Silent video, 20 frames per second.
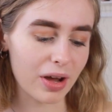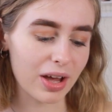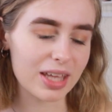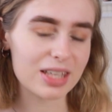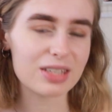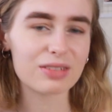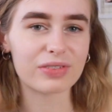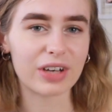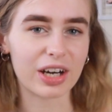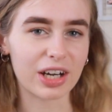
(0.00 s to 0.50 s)
but
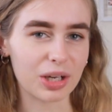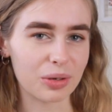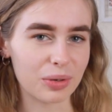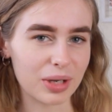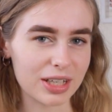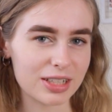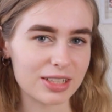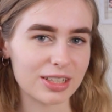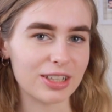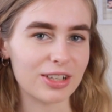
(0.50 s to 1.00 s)
it's very
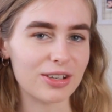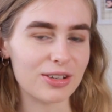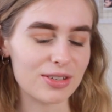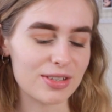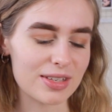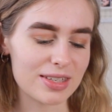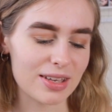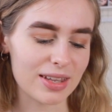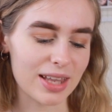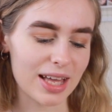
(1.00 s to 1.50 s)
quick to
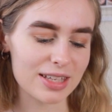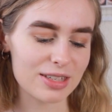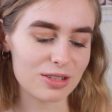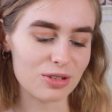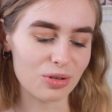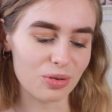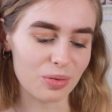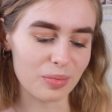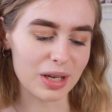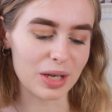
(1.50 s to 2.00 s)
use, so that's
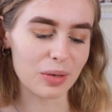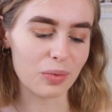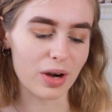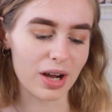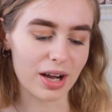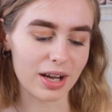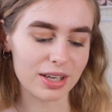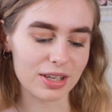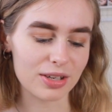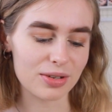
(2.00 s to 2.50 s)
normally
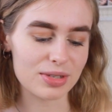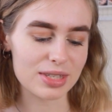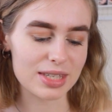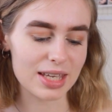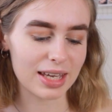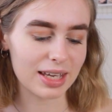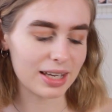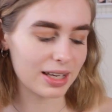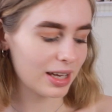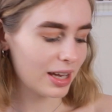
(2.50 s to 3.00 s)
why I use
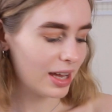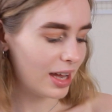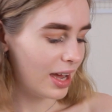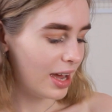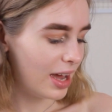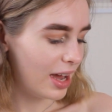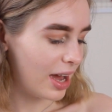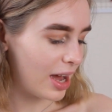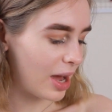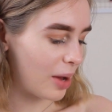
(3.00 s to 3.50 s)
it.
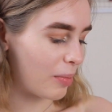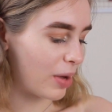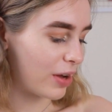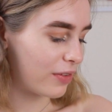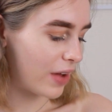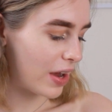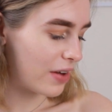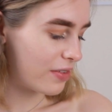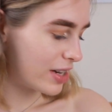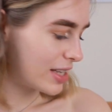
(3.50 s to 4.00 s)
My
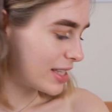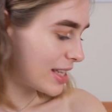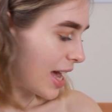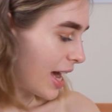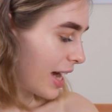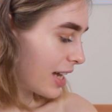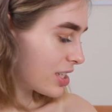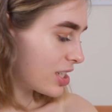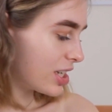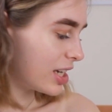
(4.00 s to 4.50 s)
favourite's
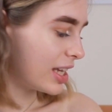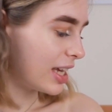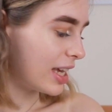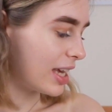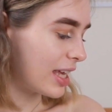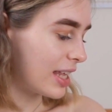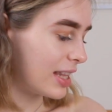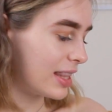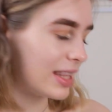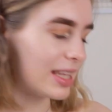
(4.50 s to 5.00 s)

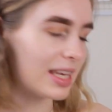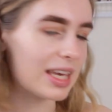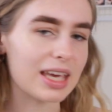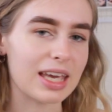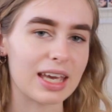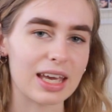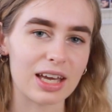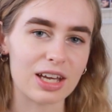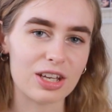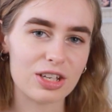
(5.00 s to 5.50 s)
actually
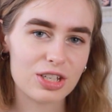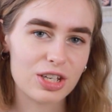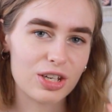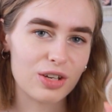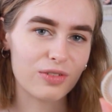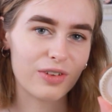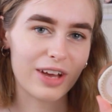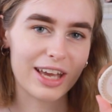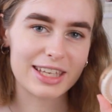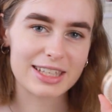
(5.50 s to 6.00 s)
the
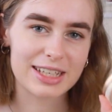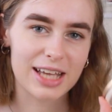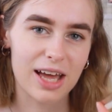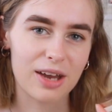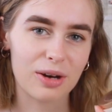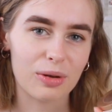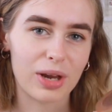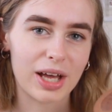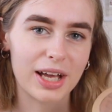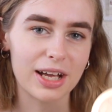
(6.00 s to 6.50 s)
Too Faced
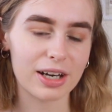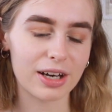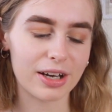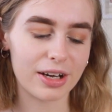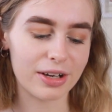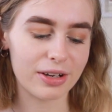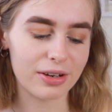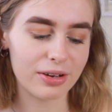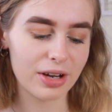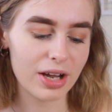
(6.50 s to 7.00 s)
Candlelight
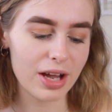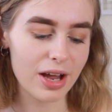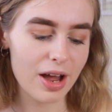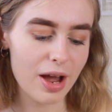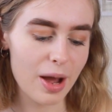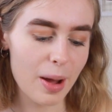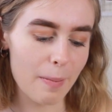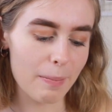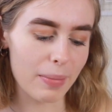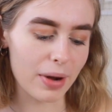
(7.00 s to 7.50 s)
Glow,
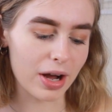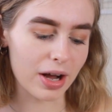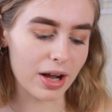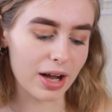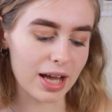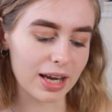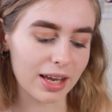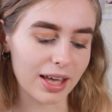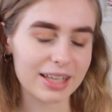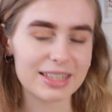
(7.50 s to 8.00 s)

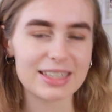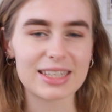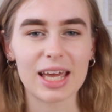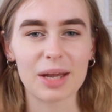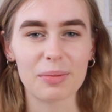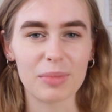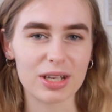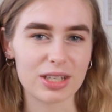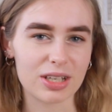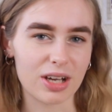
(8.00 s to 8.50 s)
but I like to
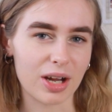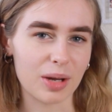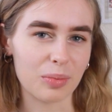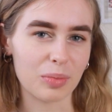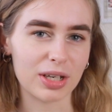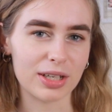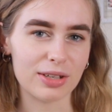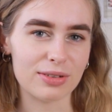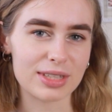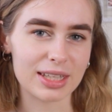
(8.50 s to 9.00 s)
take my time
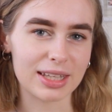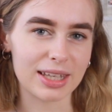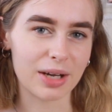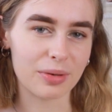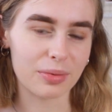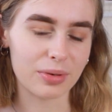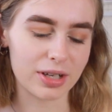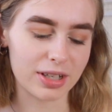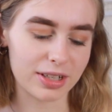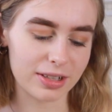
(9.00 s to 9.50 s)
when using
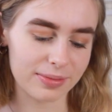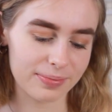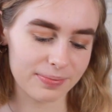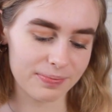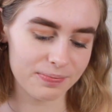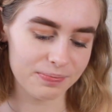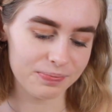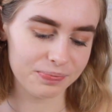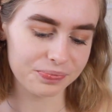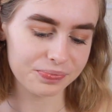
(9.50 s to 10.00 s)
that one.
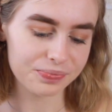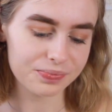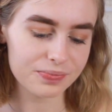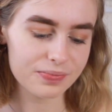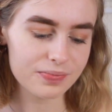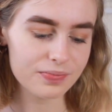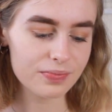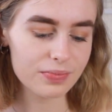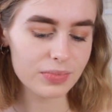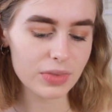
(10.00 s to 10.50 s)

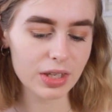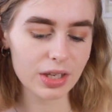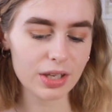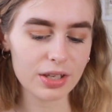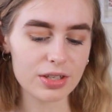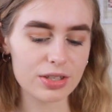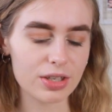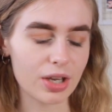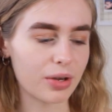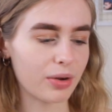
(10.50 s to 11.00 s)

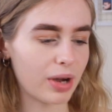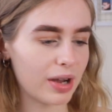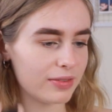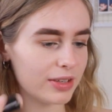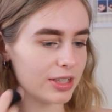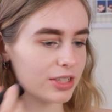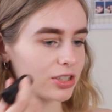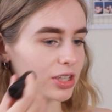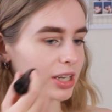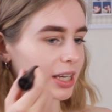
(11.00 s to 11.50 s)
So I've
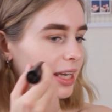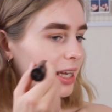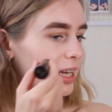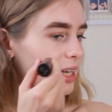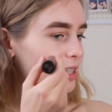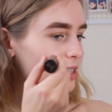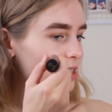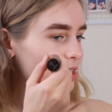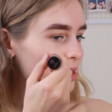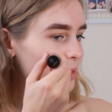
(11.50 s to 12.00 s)

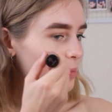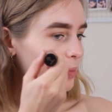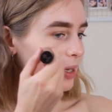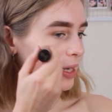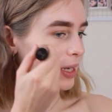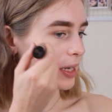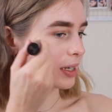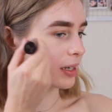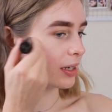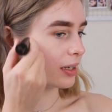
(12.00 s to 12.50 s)
literally just
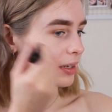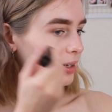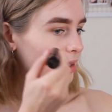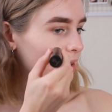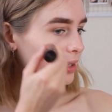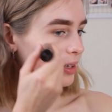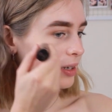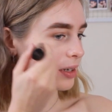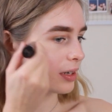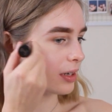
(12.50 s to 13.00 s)
been
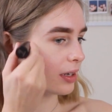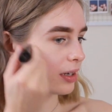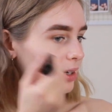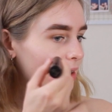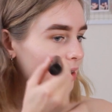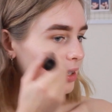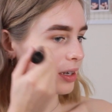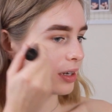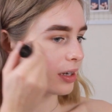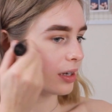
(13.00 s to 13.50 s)

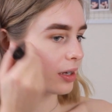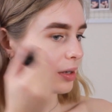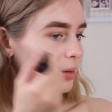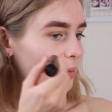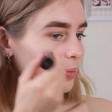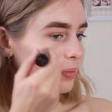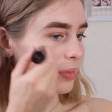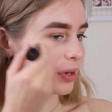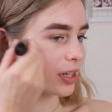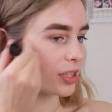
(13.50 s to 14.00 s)

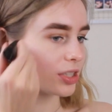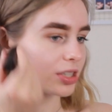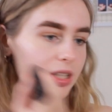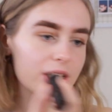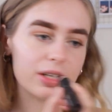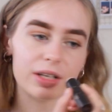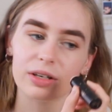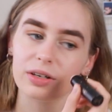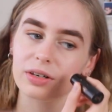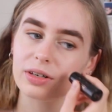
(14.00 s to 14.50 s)

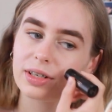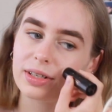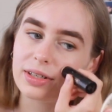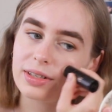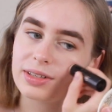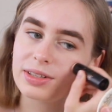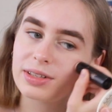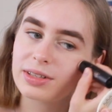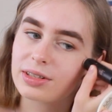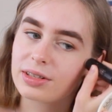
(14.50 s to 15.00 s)
brushing it
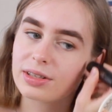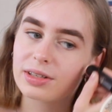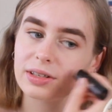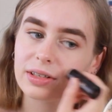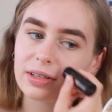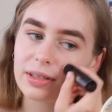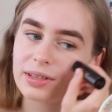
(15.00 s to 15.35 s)
on.